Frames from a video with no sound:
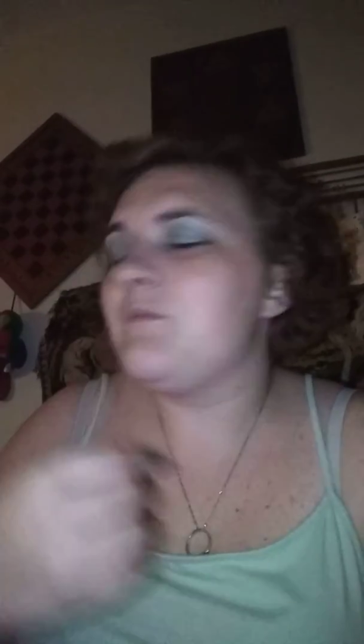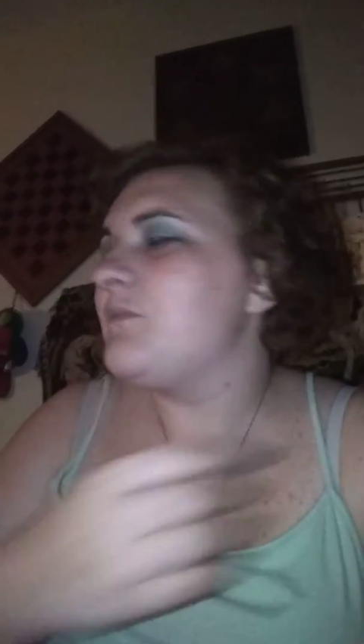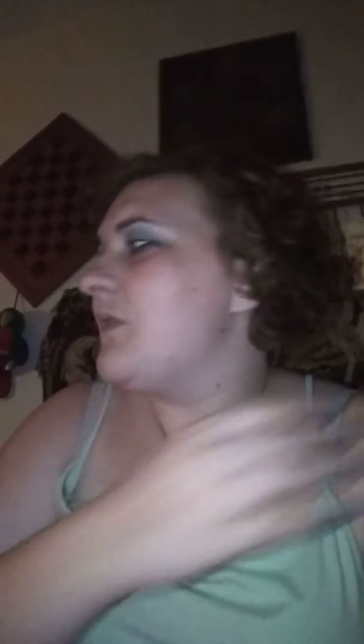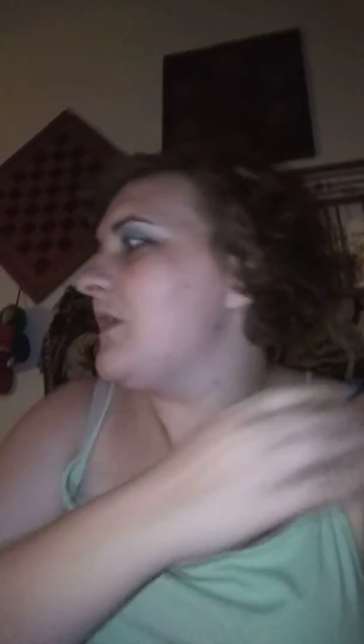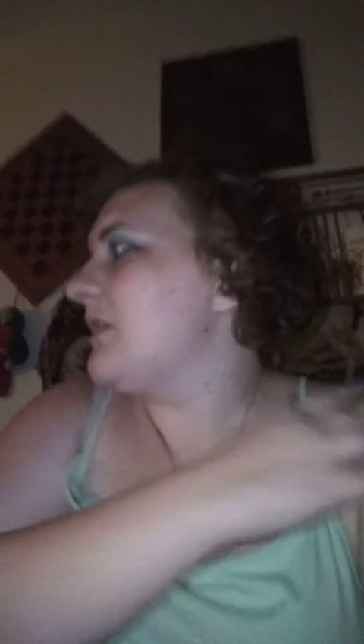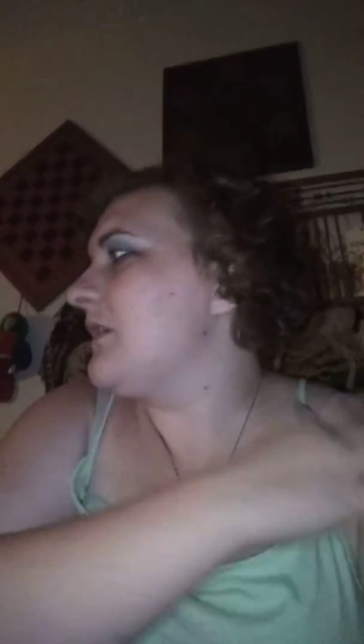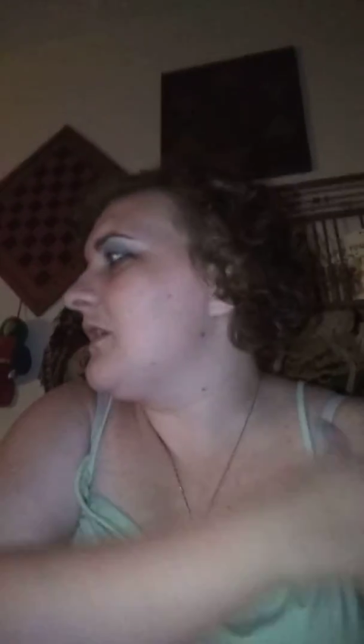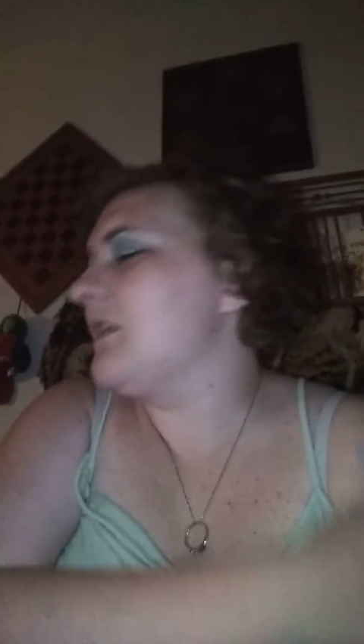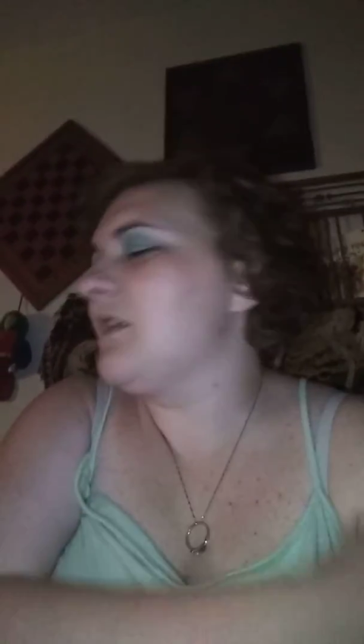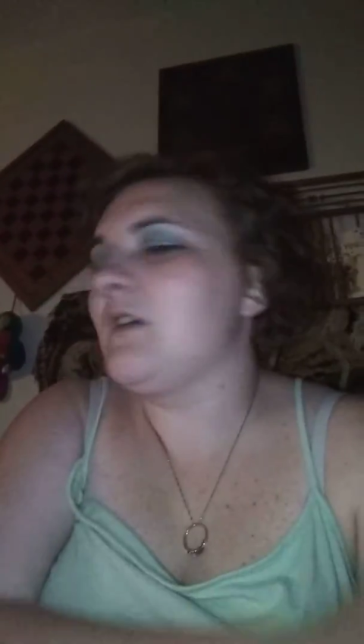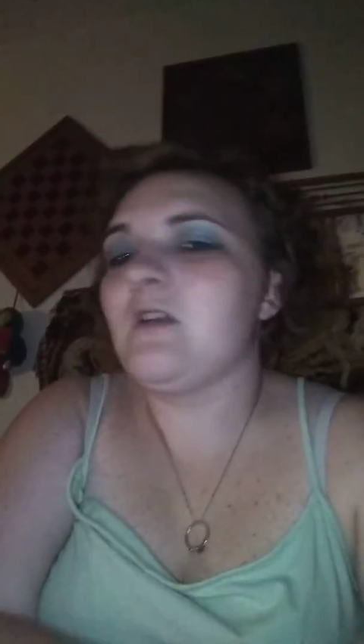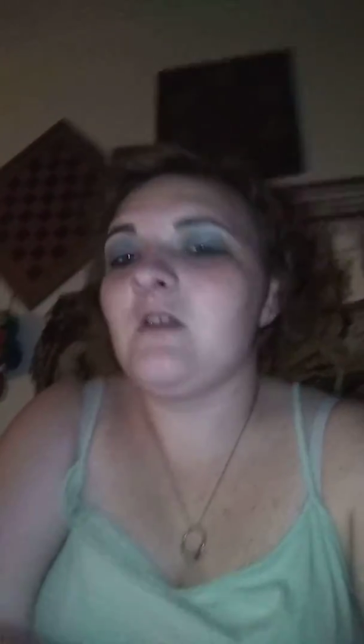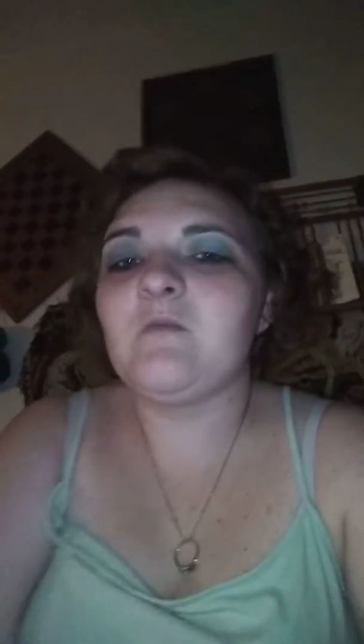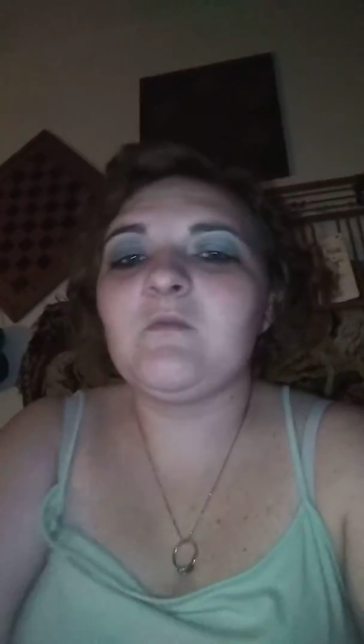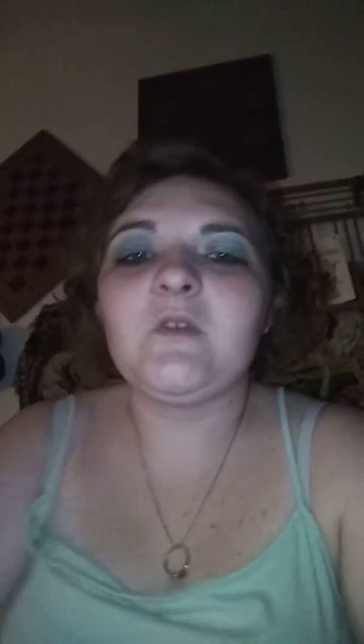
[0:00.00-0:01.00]
But uh,
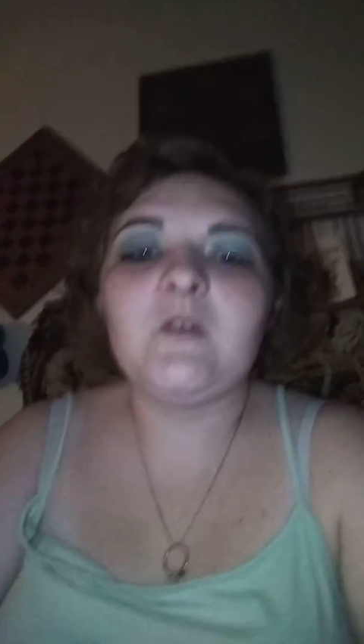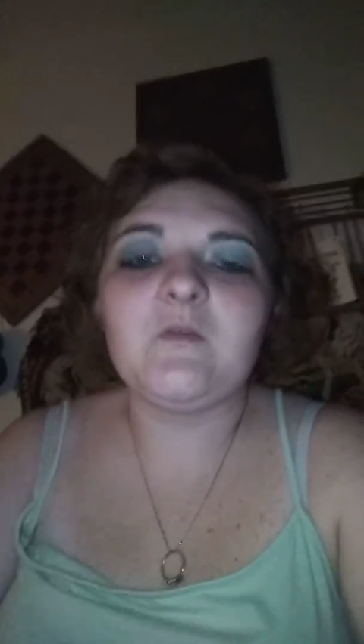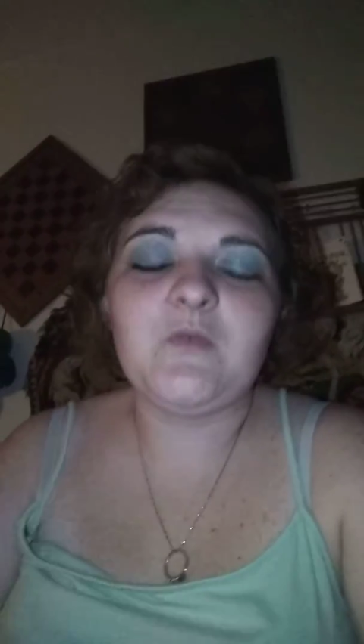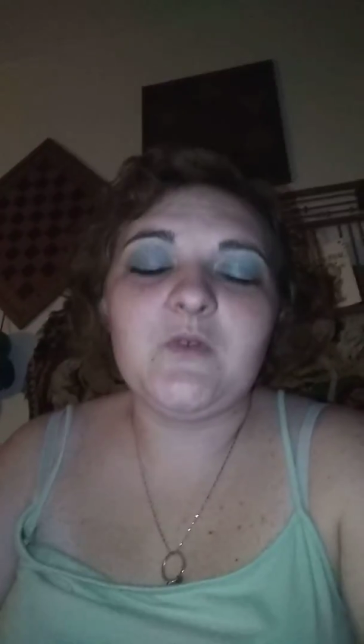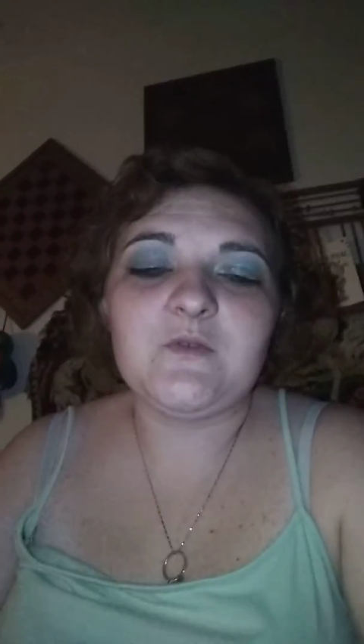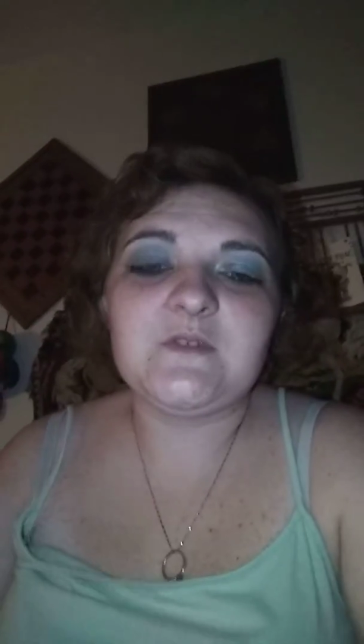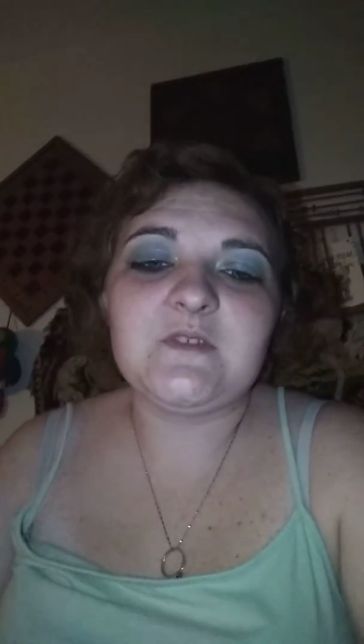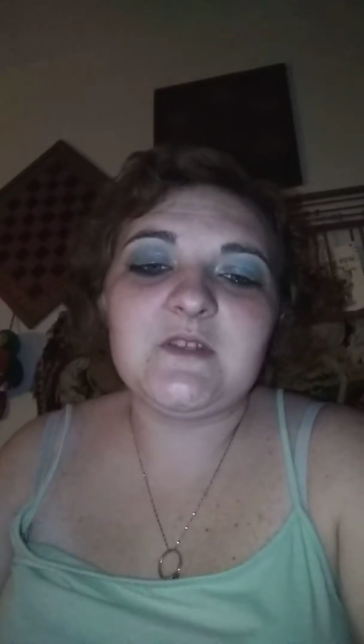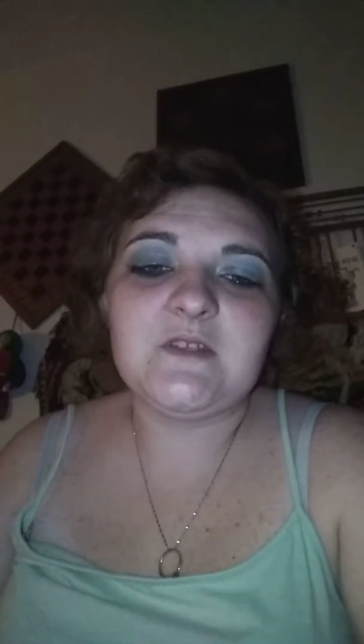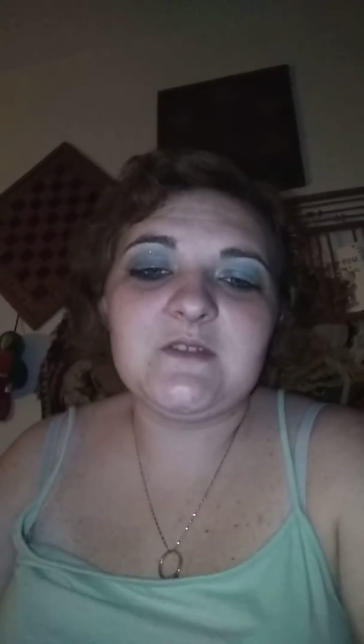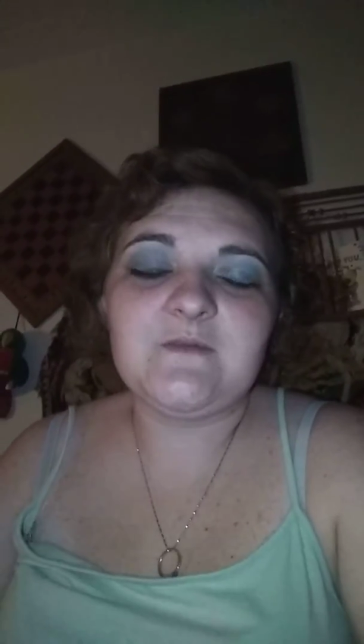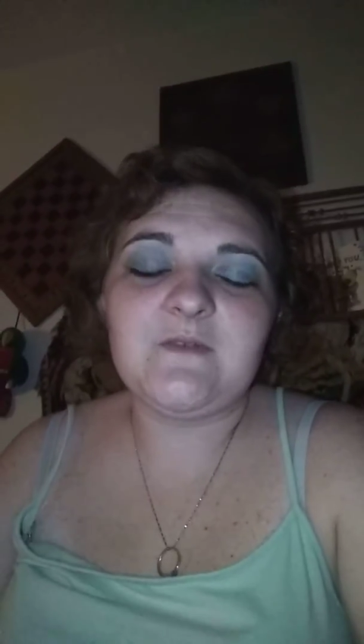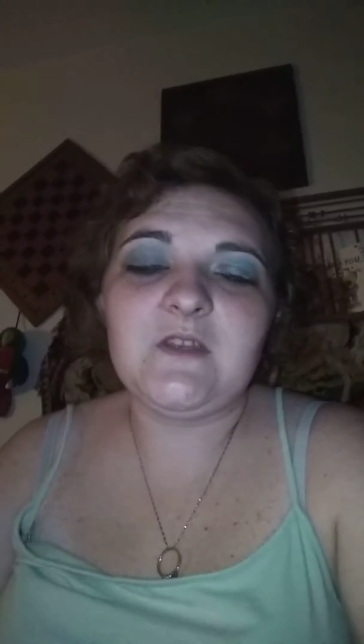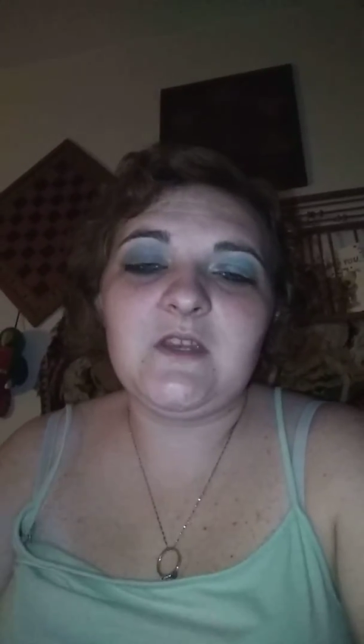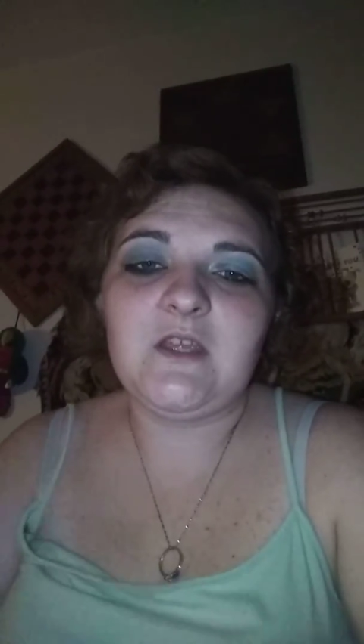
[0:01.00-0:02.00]
I'm going to post
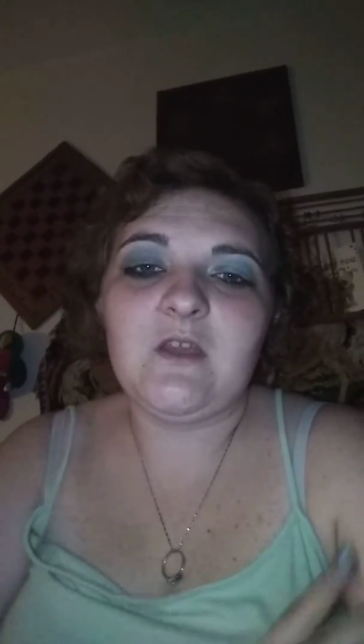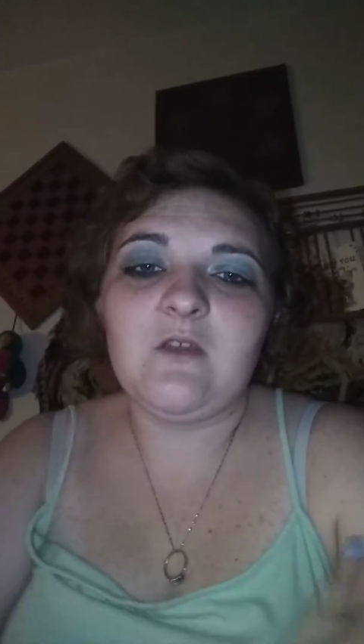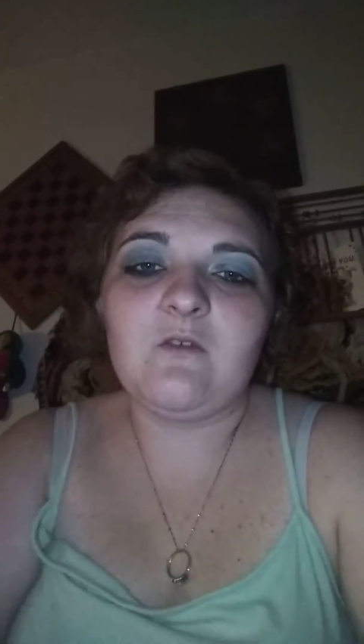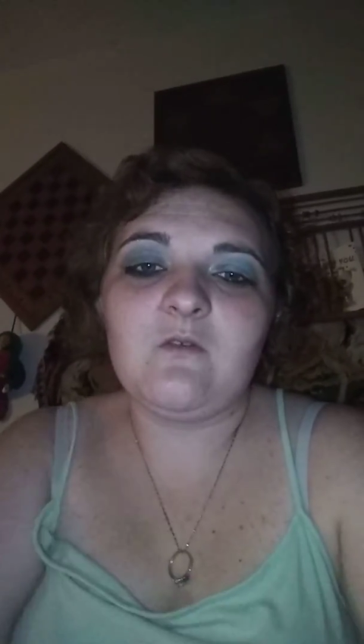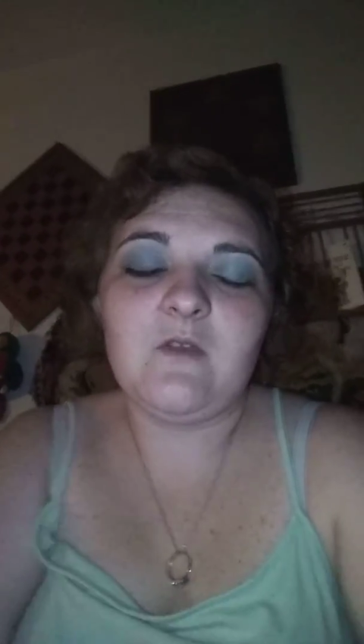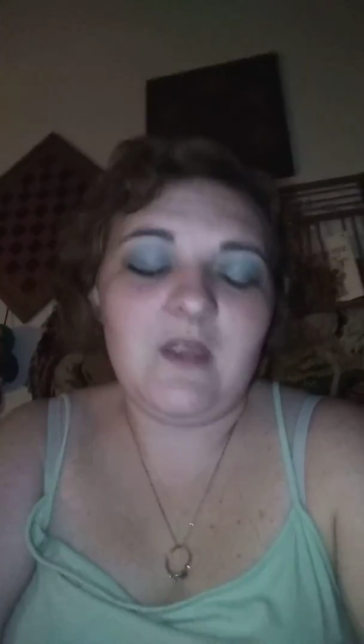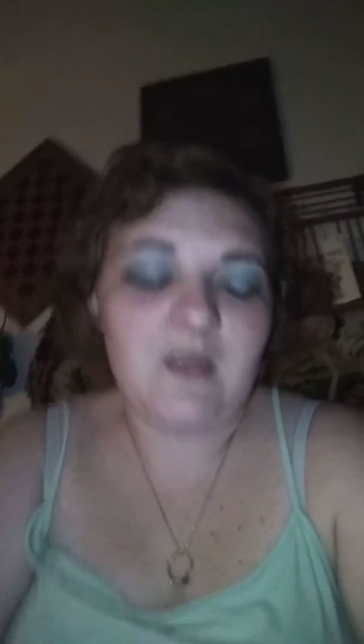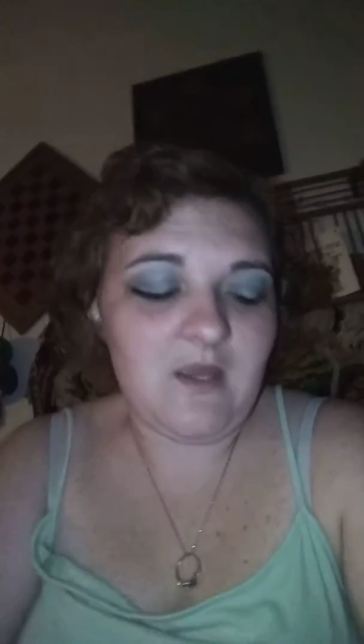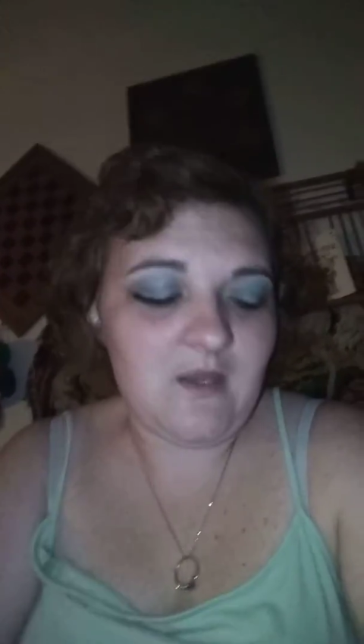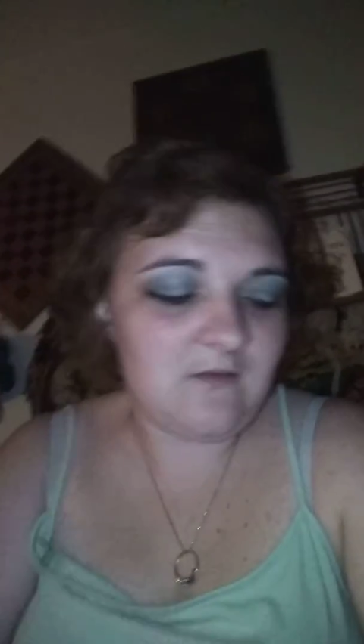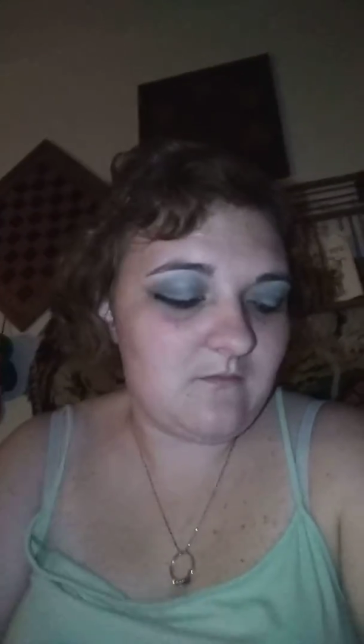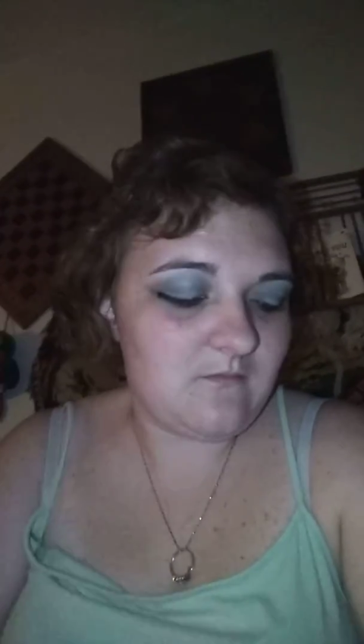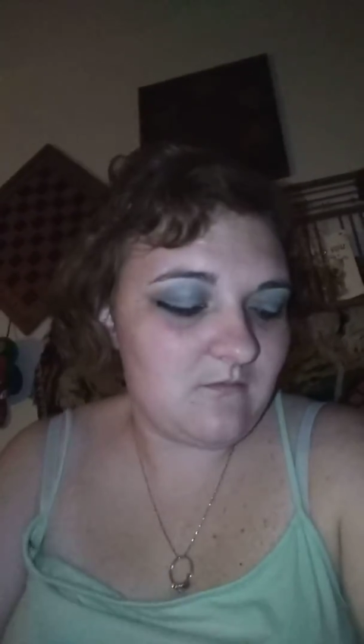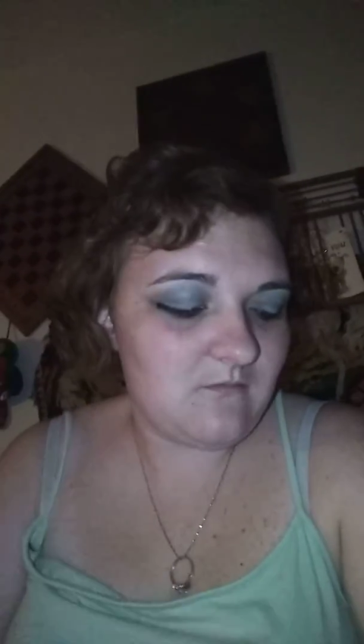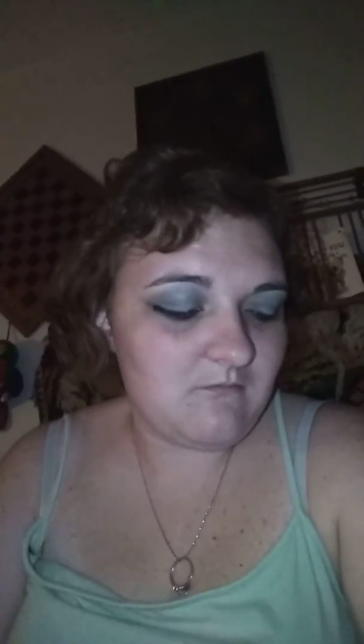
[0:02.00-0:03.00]
this video
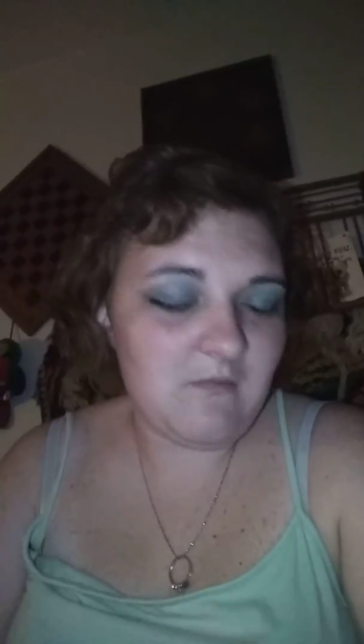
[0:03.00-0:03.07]
and